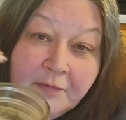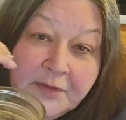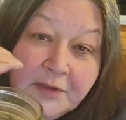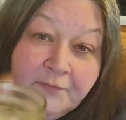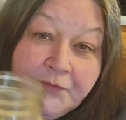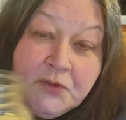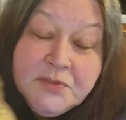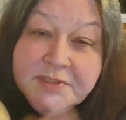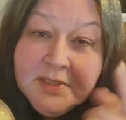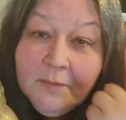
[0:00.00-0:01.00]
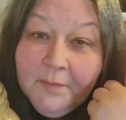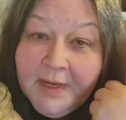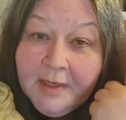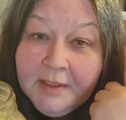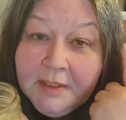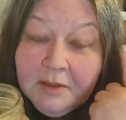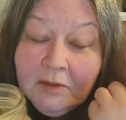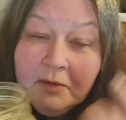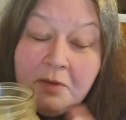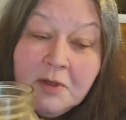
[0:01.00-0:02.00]
The infusium back
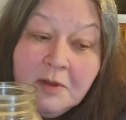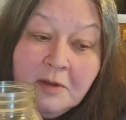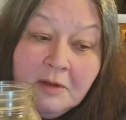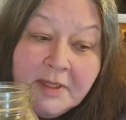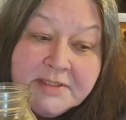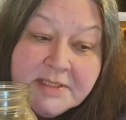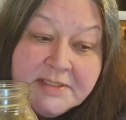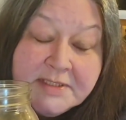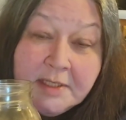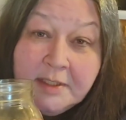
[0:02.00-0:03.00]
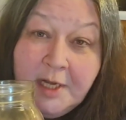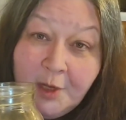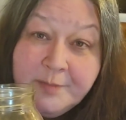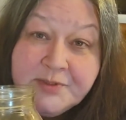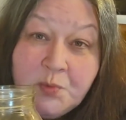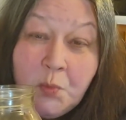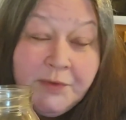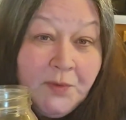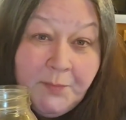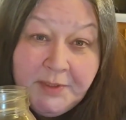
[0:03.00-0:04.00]
here, as I said, it helps
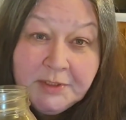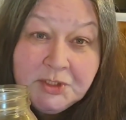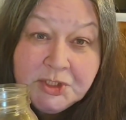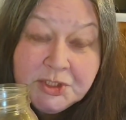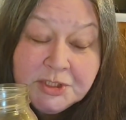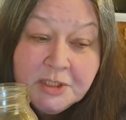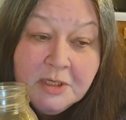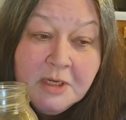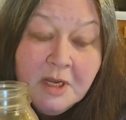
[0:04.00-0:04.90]
with a pinch.